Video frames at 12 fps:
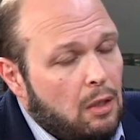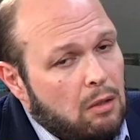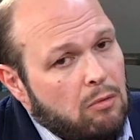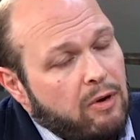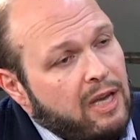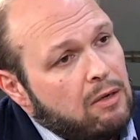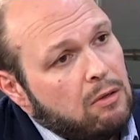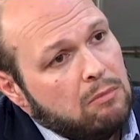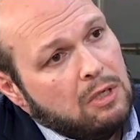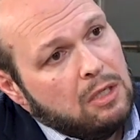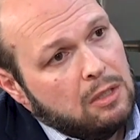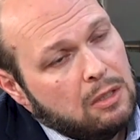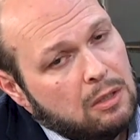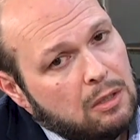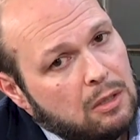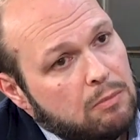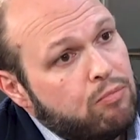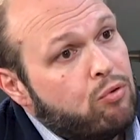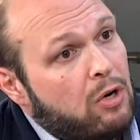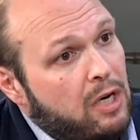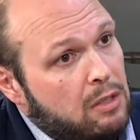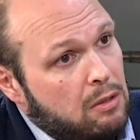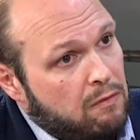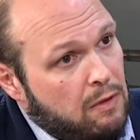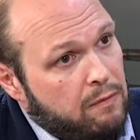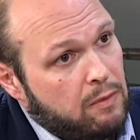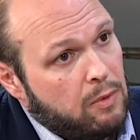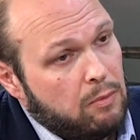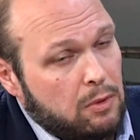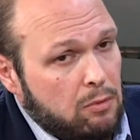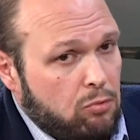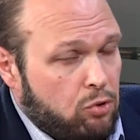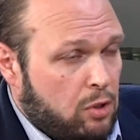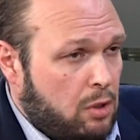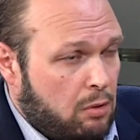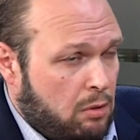ran Armenia uh, prior to the Velvet Revolution,